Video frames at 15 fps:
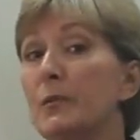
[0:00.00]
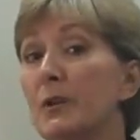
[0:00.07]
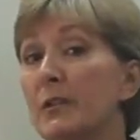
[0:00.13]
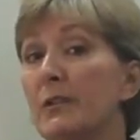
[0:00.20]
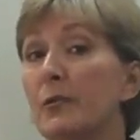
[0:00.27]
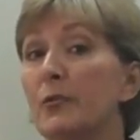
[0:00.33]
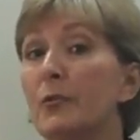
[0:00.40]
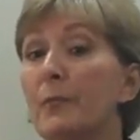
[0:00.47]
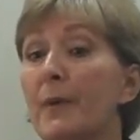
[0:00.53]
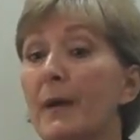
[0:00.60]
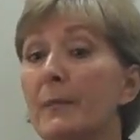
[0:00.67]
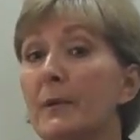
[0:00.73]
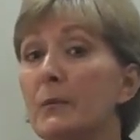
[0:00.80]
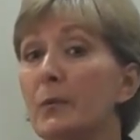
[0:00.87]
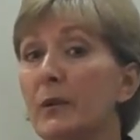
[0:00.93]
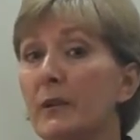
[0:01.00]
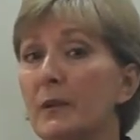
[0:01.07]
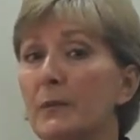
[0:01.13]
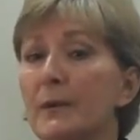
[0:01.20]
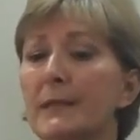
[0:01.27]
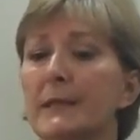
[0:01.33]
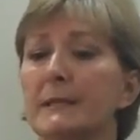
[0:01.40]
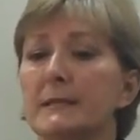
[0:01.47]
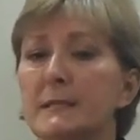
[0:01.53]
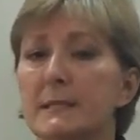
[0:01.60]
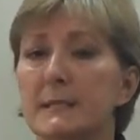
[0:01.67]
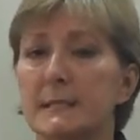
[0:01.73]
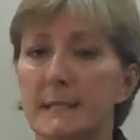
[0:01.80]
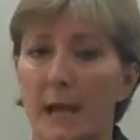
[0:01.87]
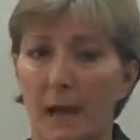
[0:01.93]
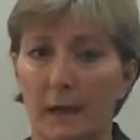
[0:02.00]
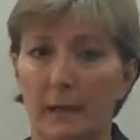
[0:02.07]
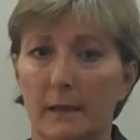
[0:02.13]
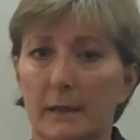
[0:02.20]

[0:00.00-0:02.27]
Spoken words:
where the group I've been working with is stuck.